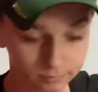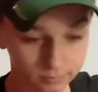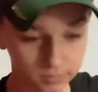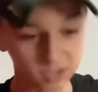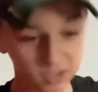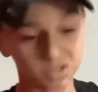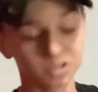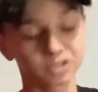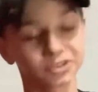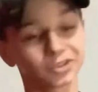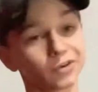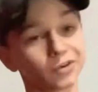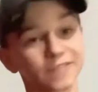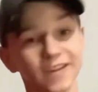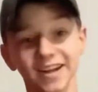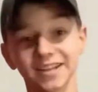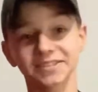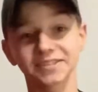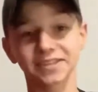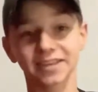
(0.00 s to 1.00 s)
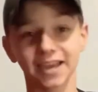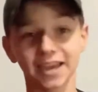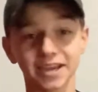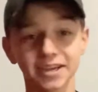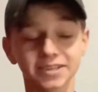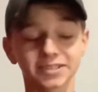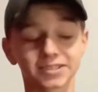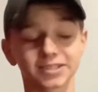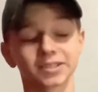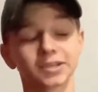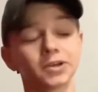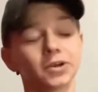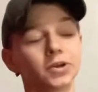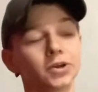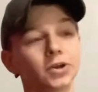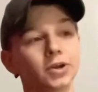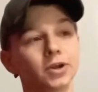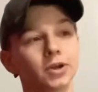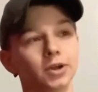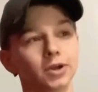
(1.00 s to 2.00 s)
So if that is the case,
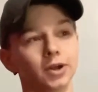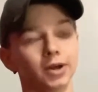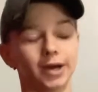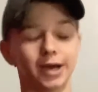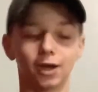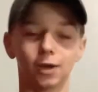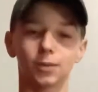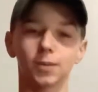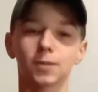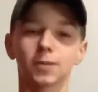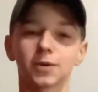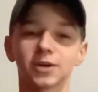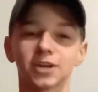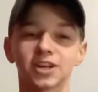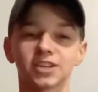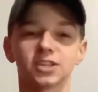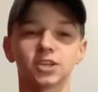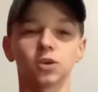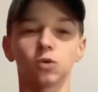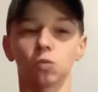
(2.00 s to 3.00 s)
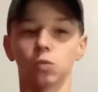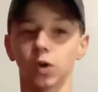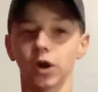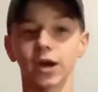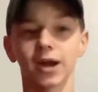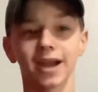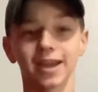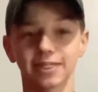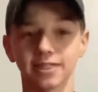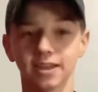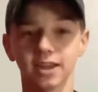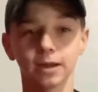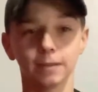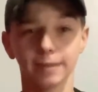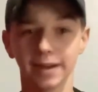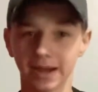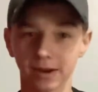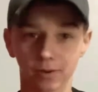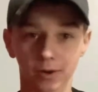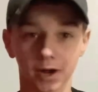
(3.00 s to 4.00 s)
I'll be predicting where I think
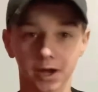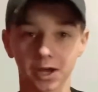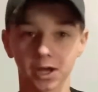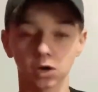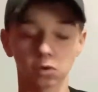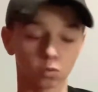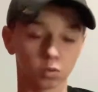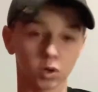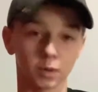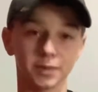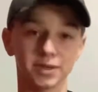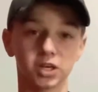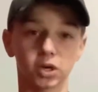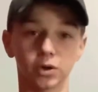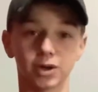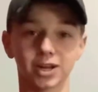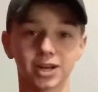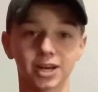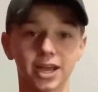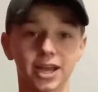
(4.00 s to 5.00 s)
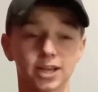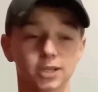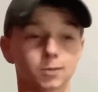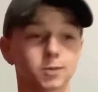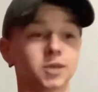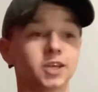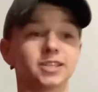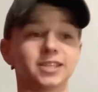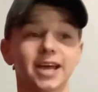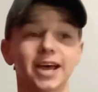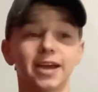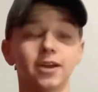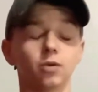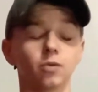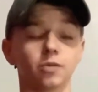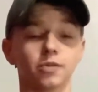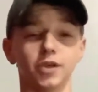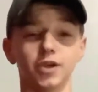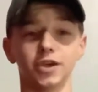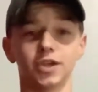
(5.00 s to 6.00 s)
Matt Ryan will be going next, because I
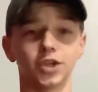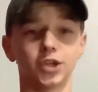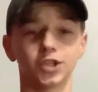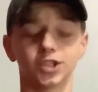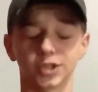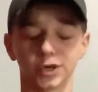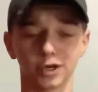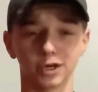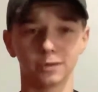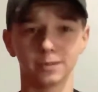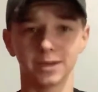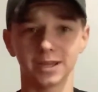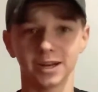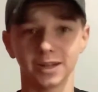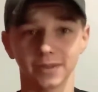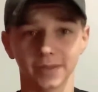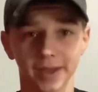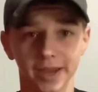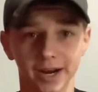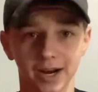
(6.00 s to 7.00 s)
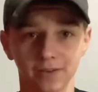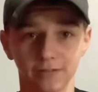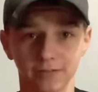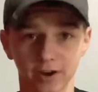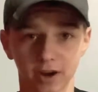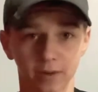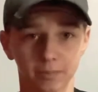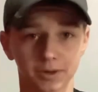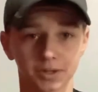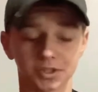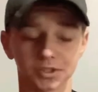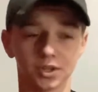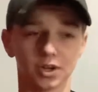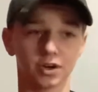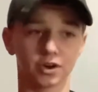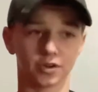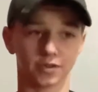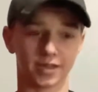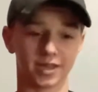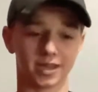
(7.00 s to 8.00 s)
don't think he's going to be in Atlanta very much
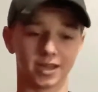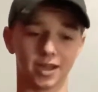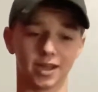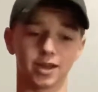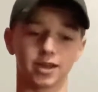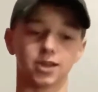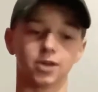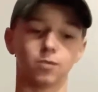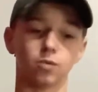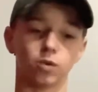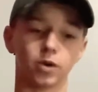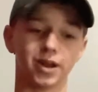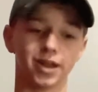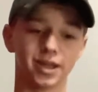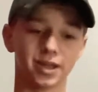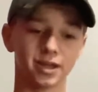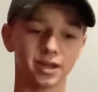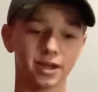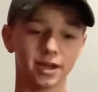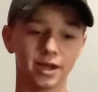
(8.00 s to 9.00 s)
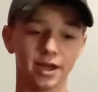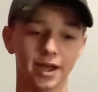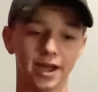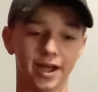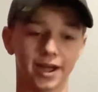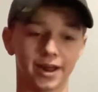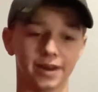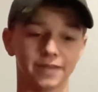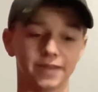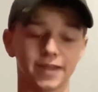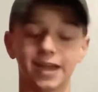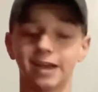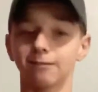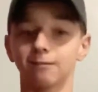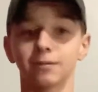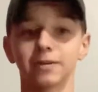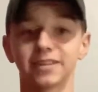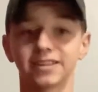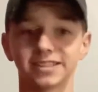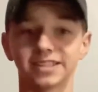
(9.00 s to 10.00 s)
longer. They can't keep winning, and they haven't
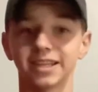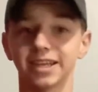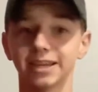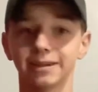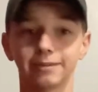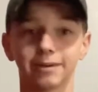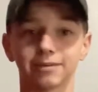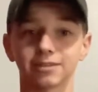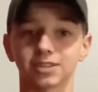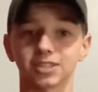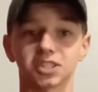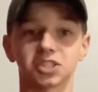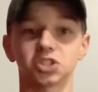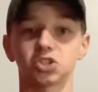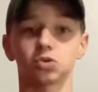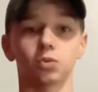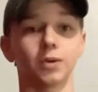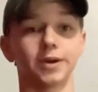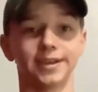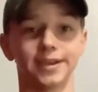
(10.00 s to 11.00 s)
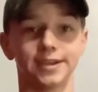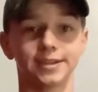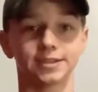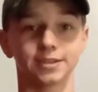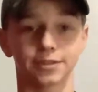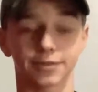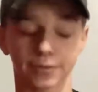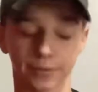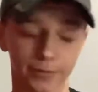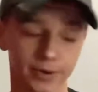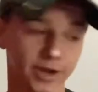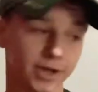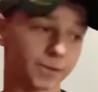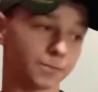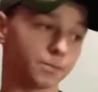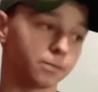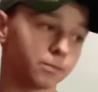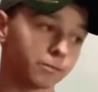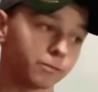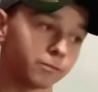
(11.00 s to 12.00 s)
been the same ever since 28-3.
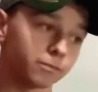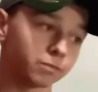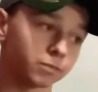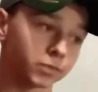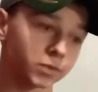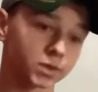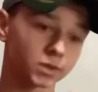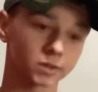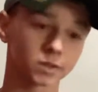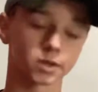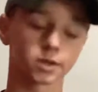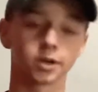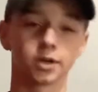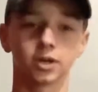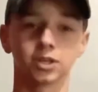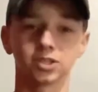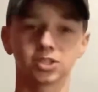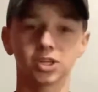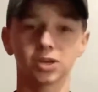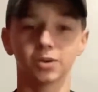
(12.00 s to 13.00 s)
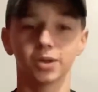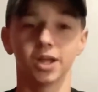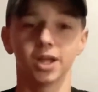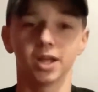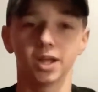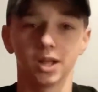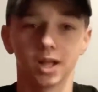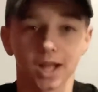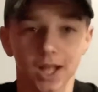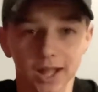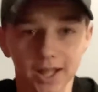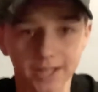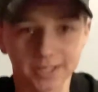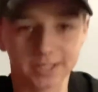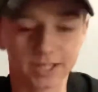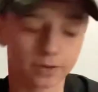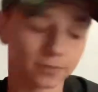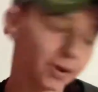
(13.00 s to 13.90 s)
So let's get right